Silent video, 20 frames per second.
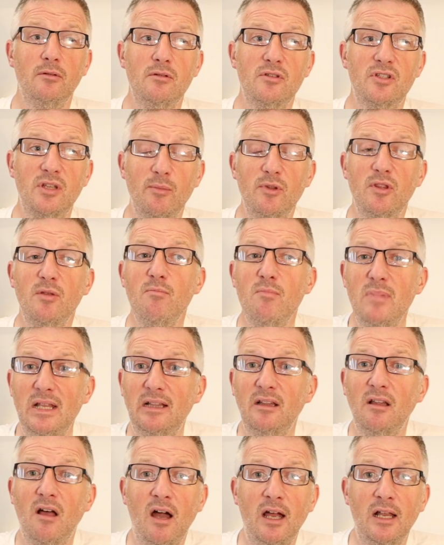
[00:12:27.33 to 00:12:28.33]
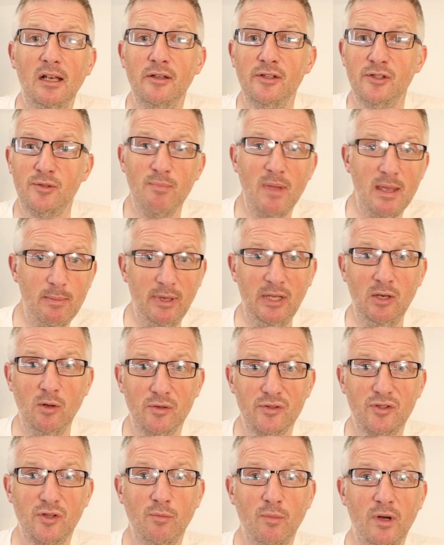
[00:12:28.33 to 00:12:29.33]
Some of the middle islands maybe
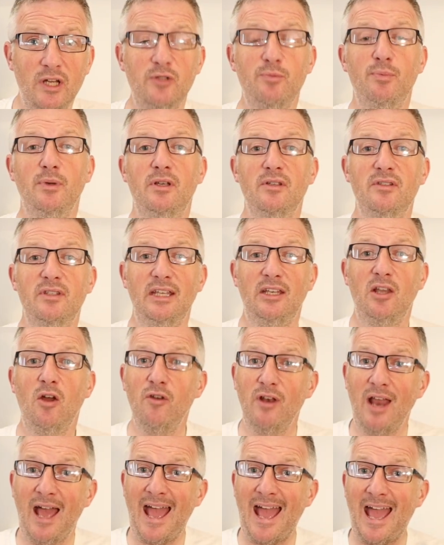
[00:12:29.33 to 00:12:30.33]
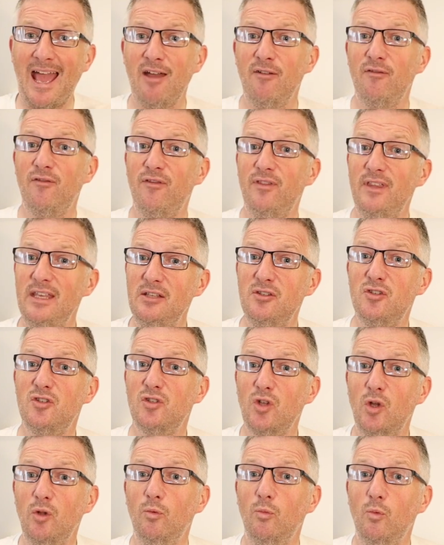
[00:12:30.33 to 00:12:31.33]
not so much because they don't have these
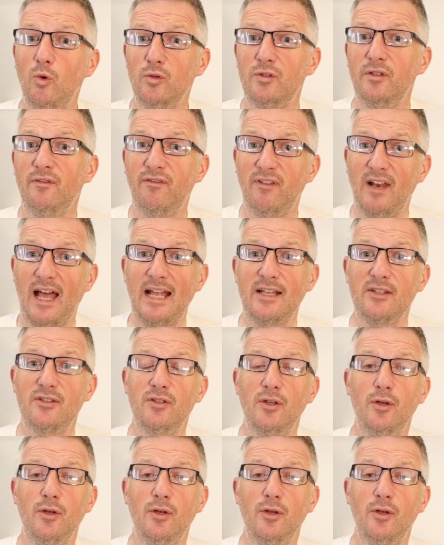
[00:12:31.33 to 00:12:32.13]
saltwater flats.